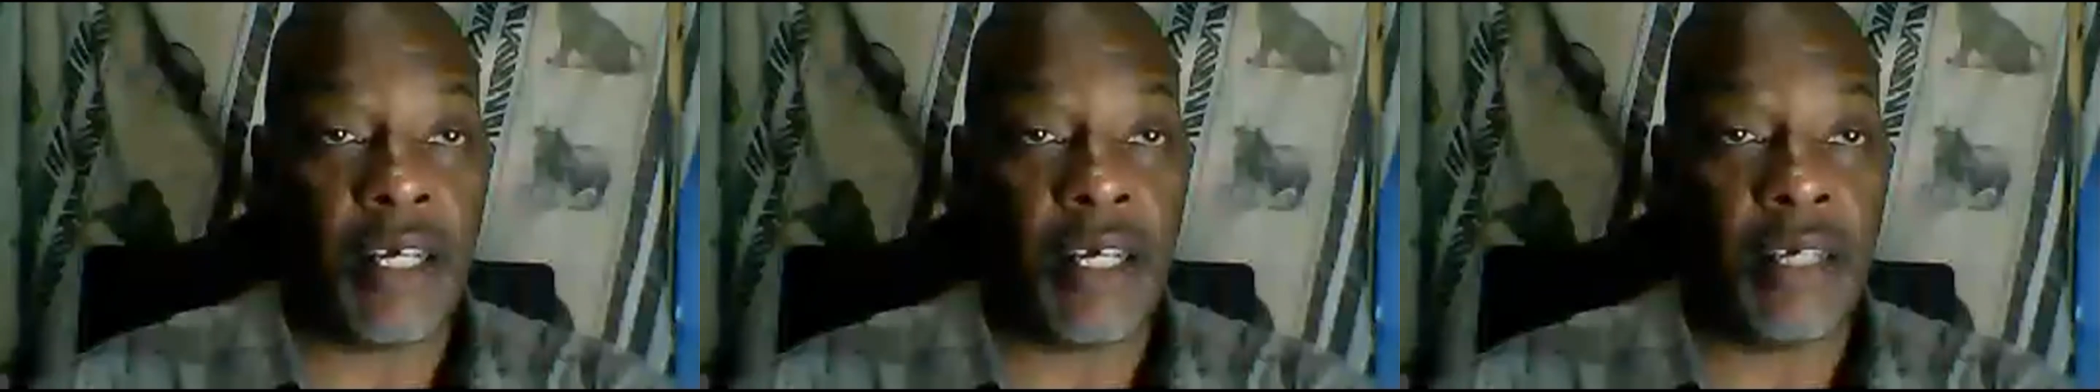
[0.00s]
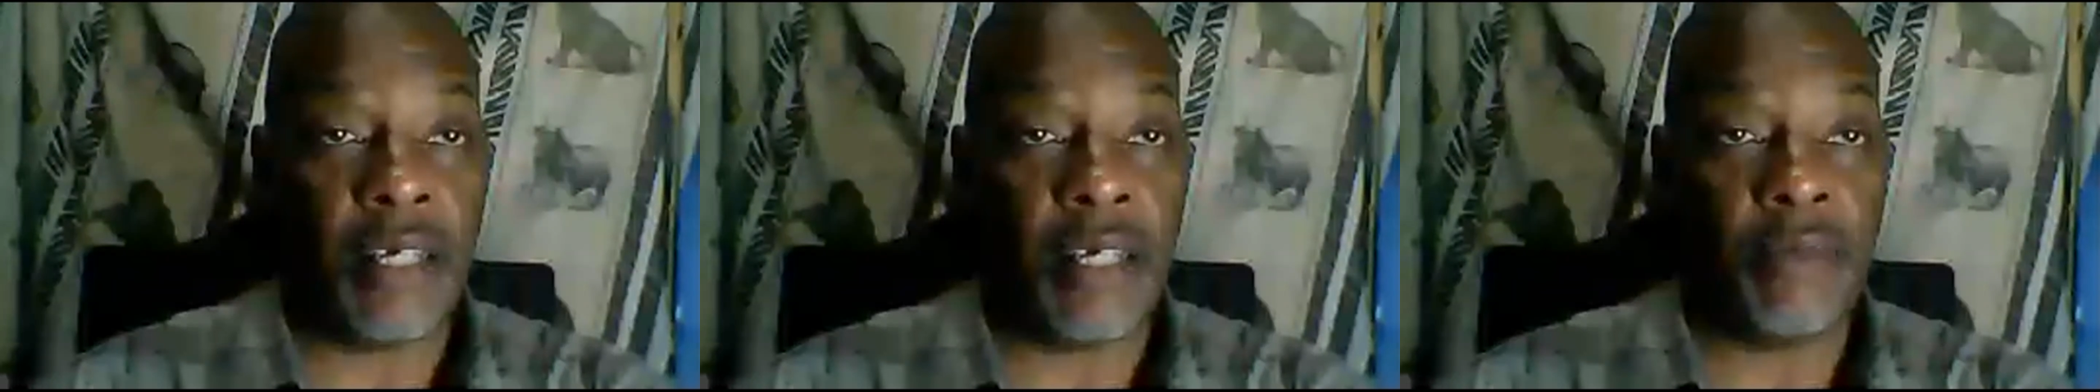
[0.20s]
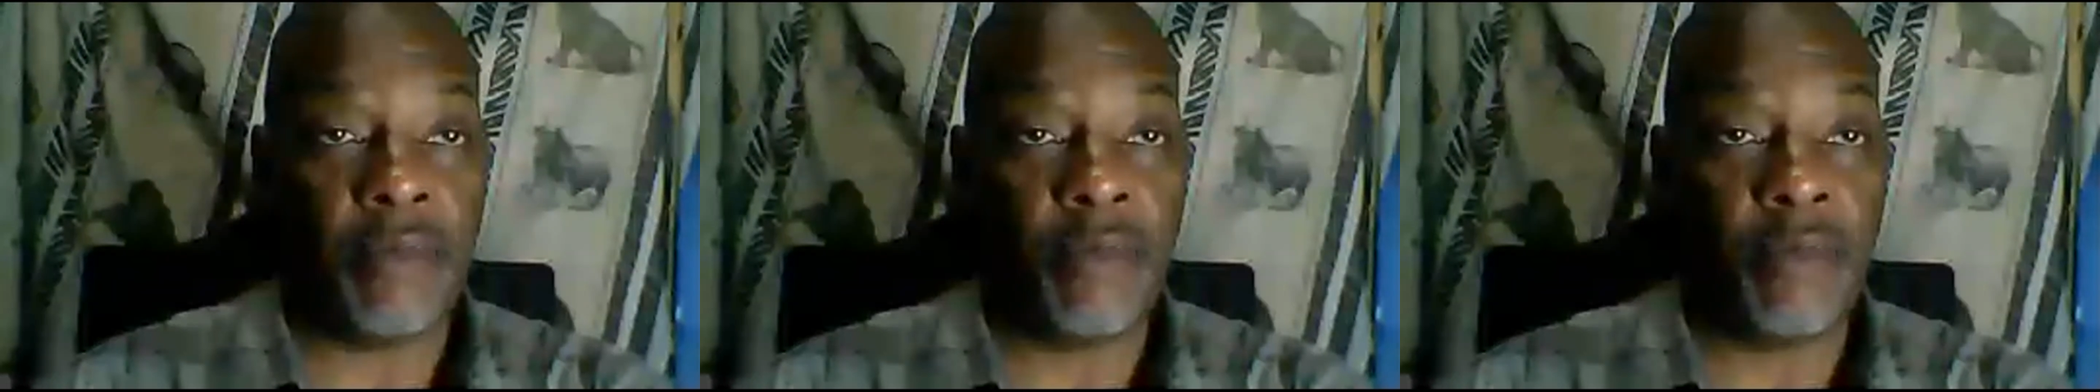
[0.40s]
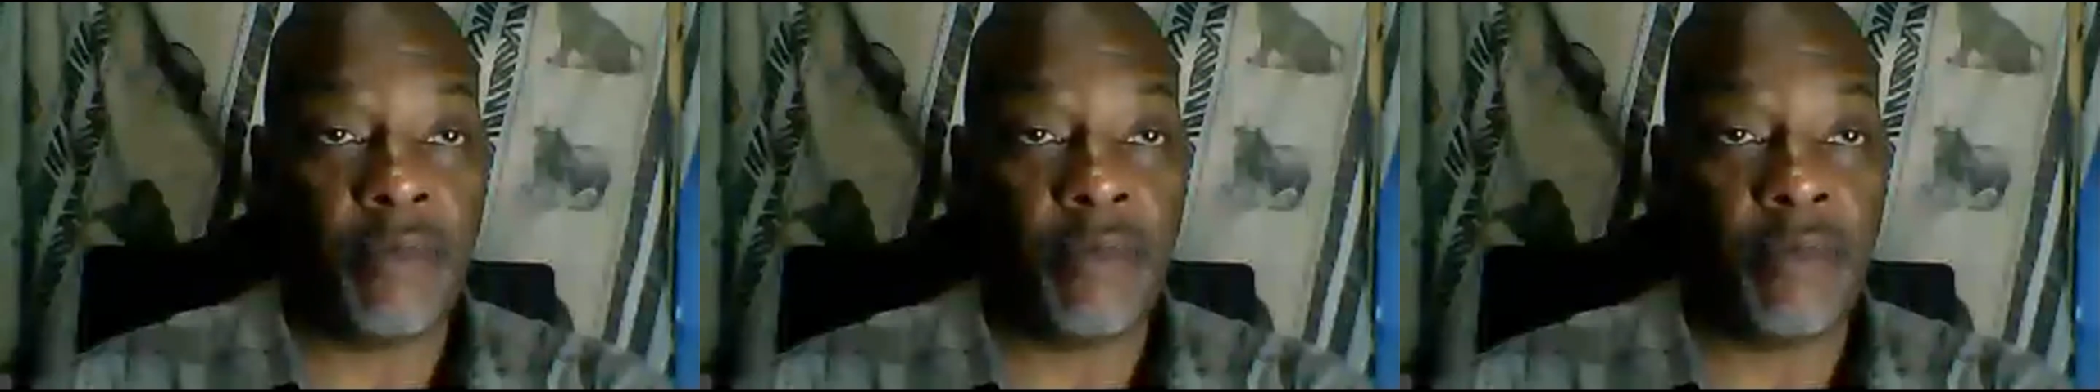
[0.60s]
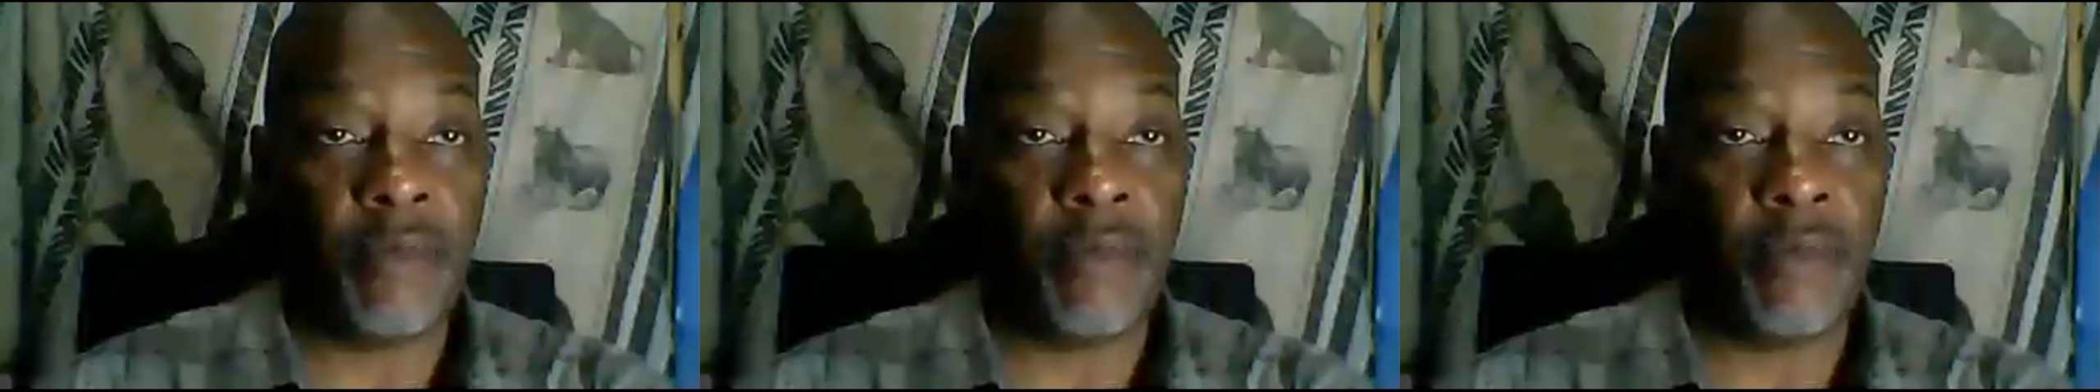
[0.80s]

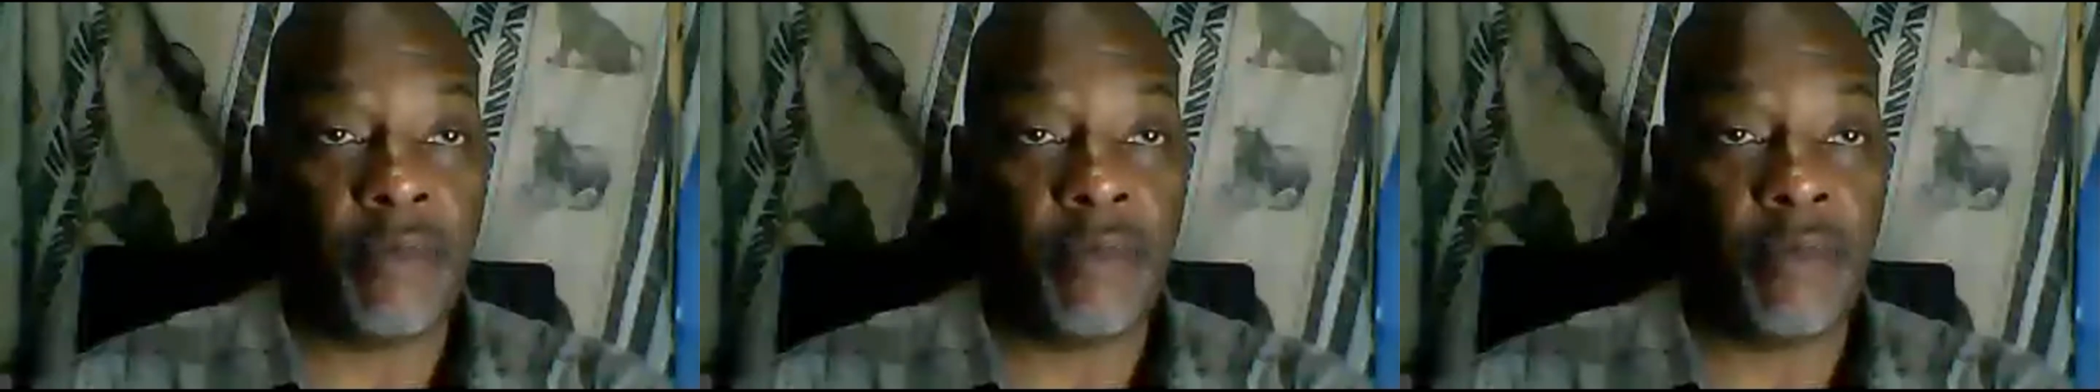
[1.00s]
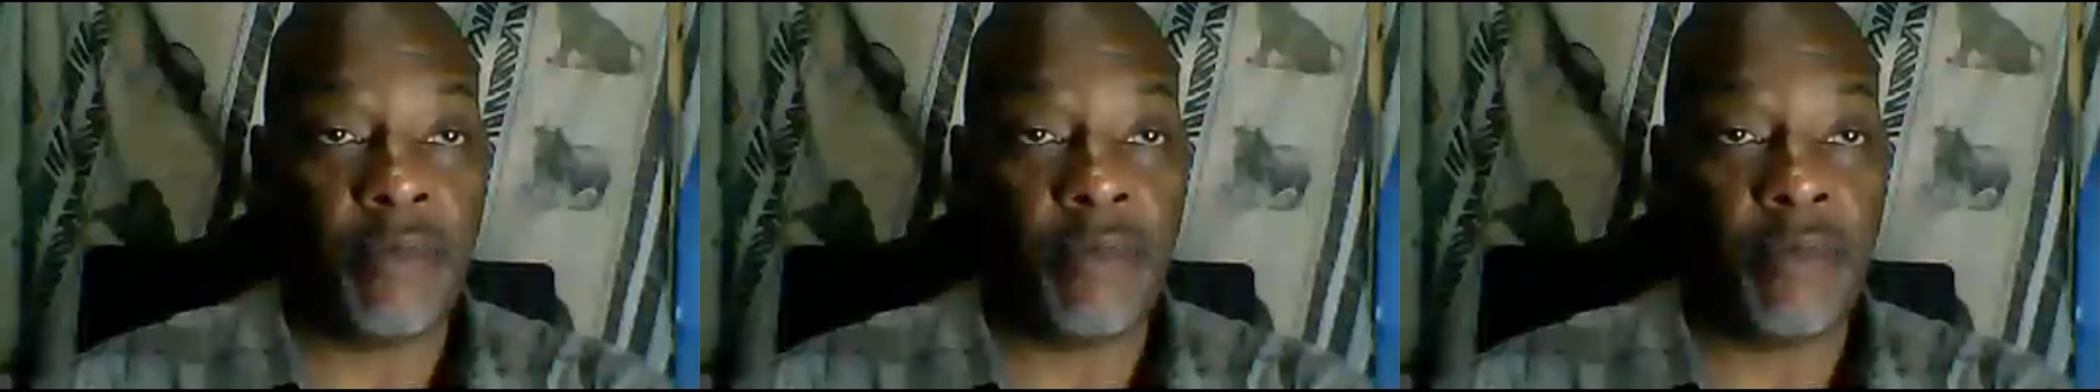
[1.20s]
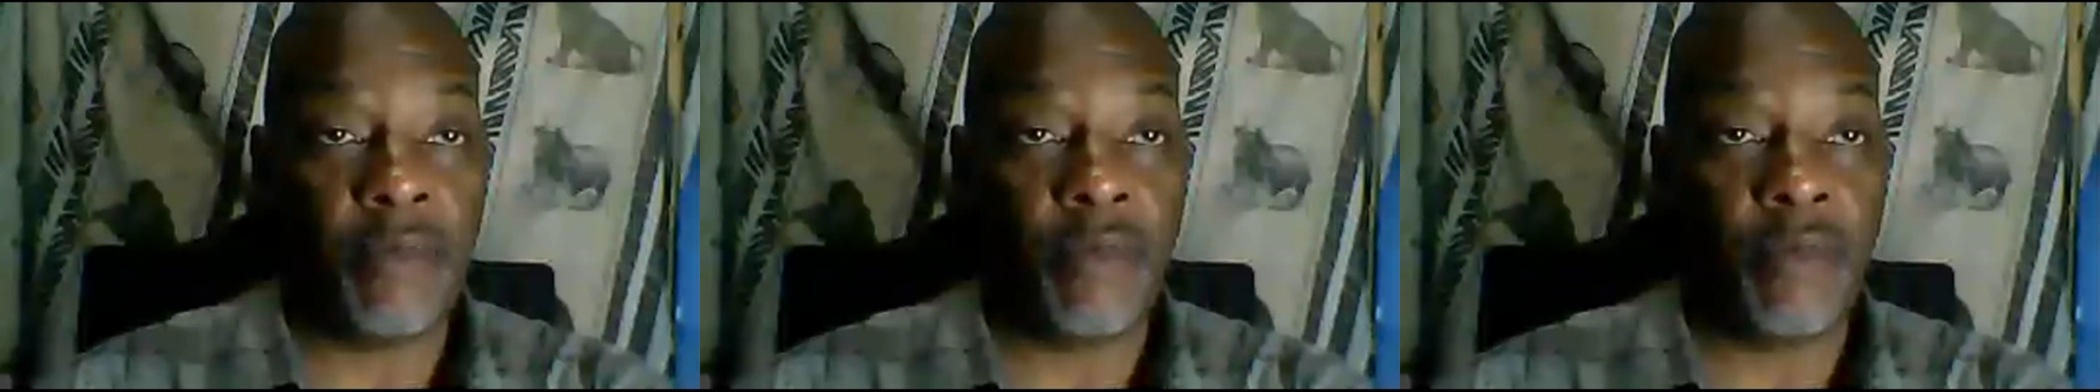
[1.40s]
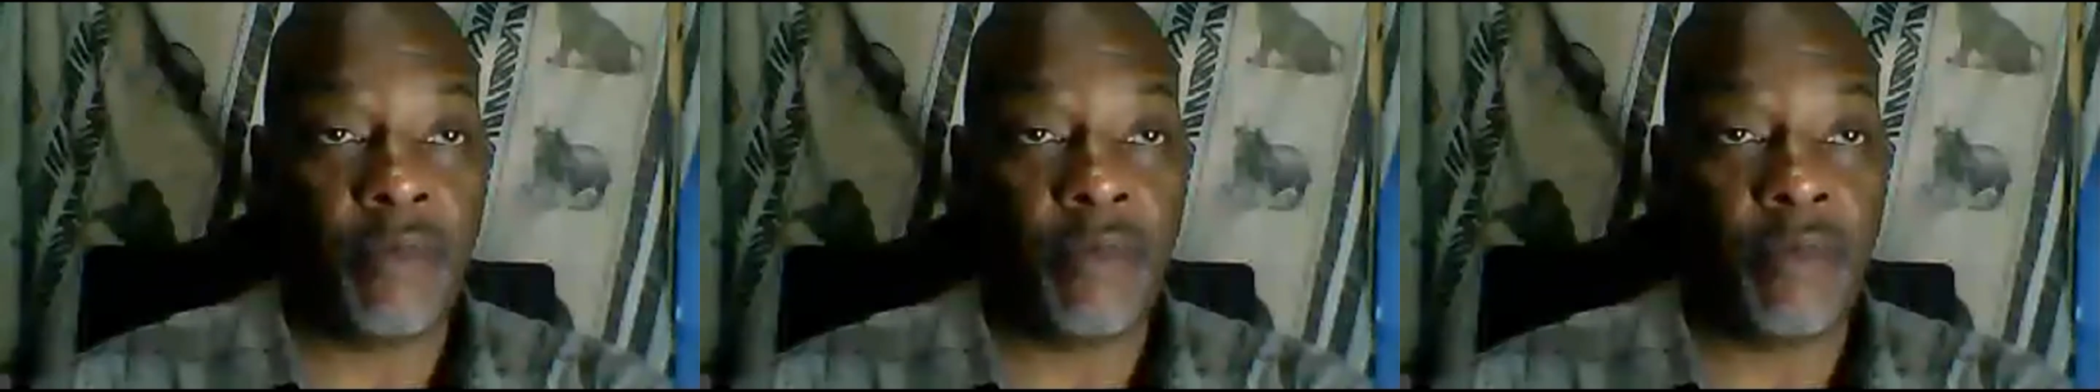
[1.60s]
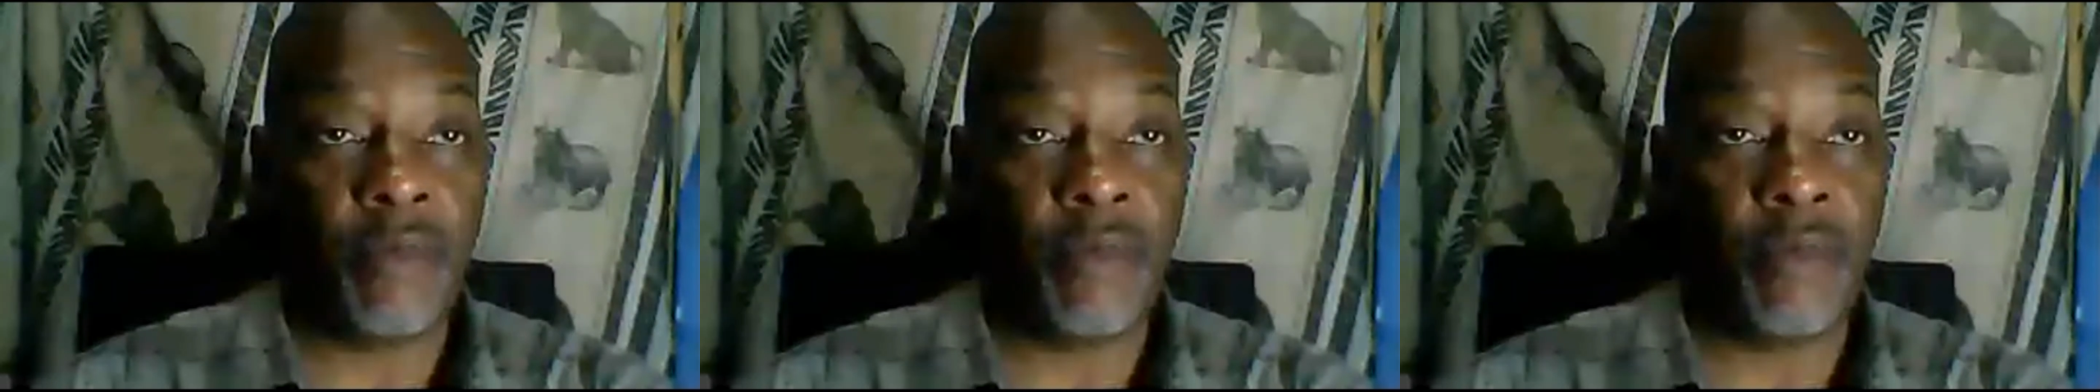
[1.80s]
And a